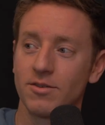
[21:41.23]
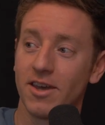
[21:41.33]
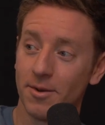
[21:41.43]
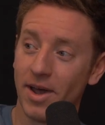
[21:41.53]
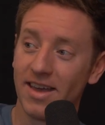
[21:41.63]
I was
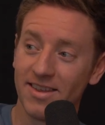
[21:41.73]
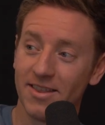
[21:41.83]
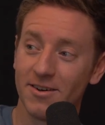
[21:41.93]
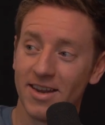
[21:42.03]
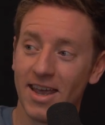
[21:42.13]
gonna buy it the
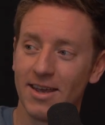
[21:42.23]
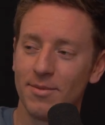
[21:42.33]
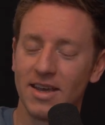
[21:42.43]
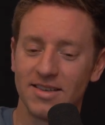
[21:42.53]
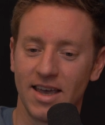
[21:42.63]
other day
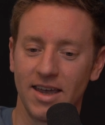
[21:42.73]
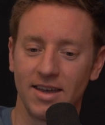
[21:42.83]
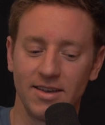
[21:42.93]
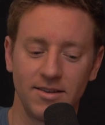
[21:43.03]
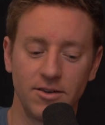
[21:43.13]
because
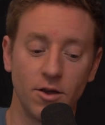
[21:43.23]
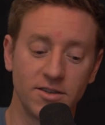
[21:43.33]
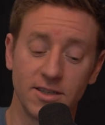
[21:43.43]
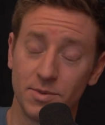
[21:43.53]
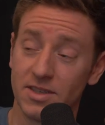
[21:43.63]

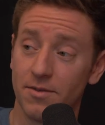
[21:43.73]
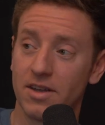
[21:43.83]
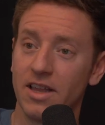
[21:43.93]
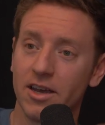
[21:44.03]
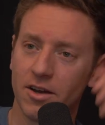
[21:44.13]
it's a
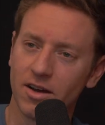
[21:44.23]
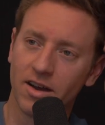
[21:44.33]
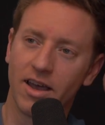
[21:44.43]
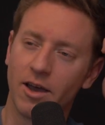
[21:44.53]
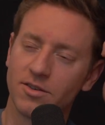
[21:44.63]
specific
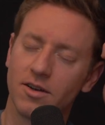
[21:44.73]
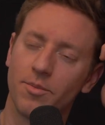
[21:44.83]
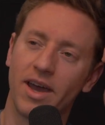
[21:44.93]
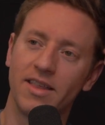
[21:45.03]
liquor. I was gonna